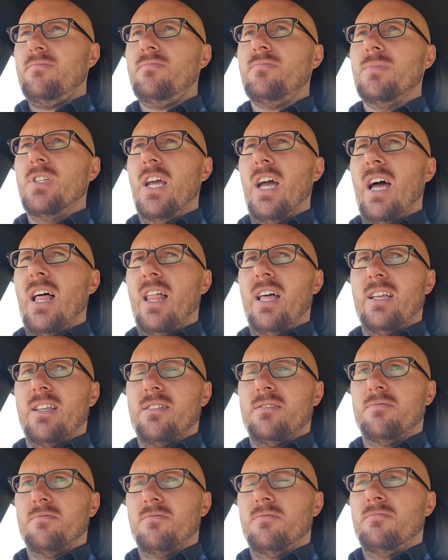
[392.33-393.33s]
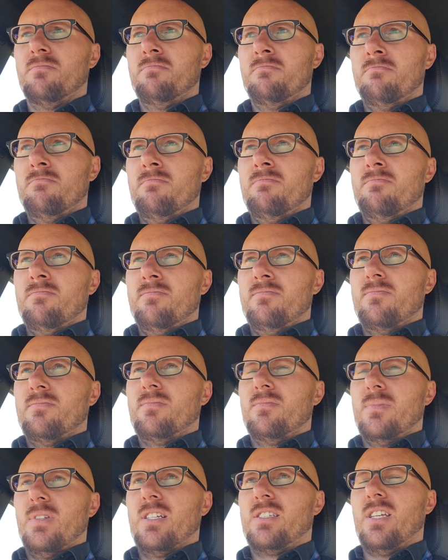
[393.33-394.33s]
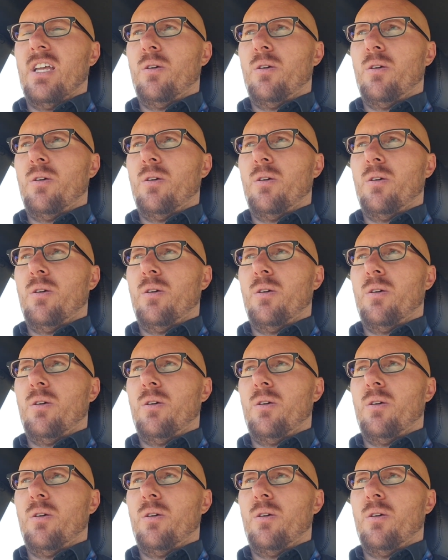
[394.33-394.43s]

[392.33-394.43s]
yeah, like it's